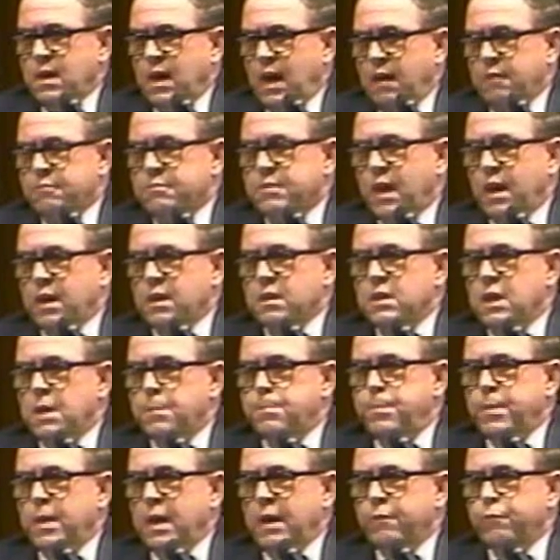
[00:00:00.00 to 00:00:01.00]
I've gotten
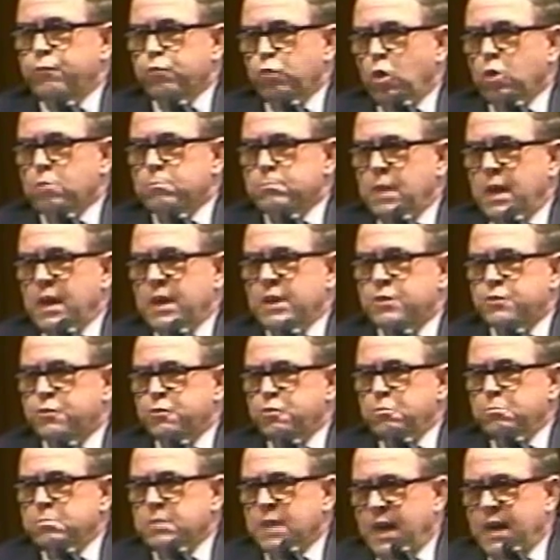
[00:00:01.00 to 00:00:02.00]
up and I've walked by his
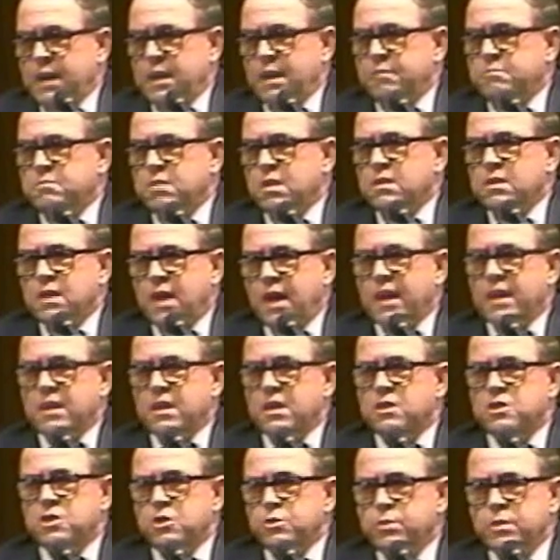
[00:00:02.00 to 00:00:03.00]
room night after
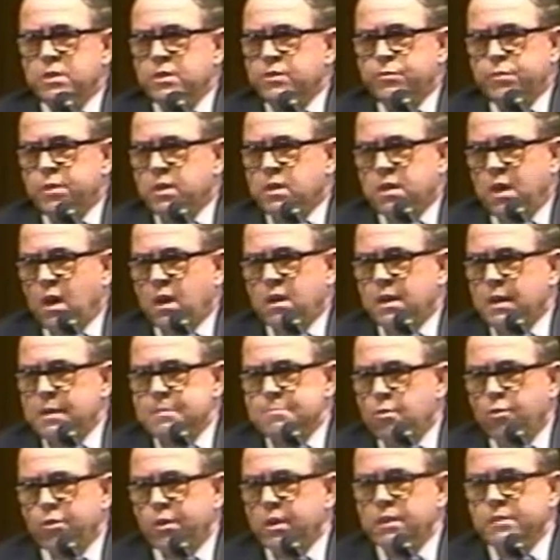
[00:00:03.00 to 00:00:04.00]
night at 2 and 3 o'clock in
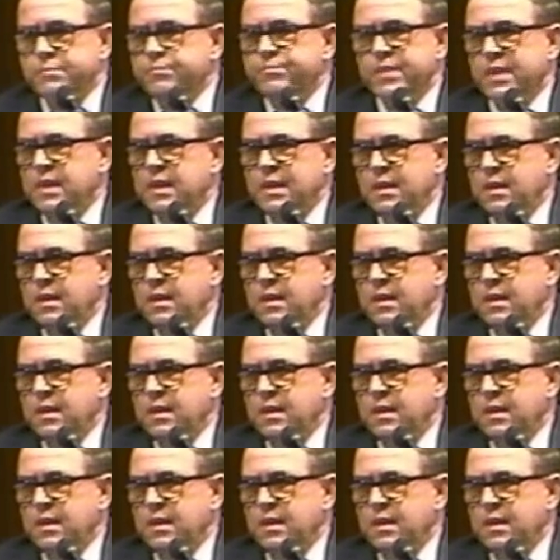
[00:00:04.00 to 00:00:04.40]
the morning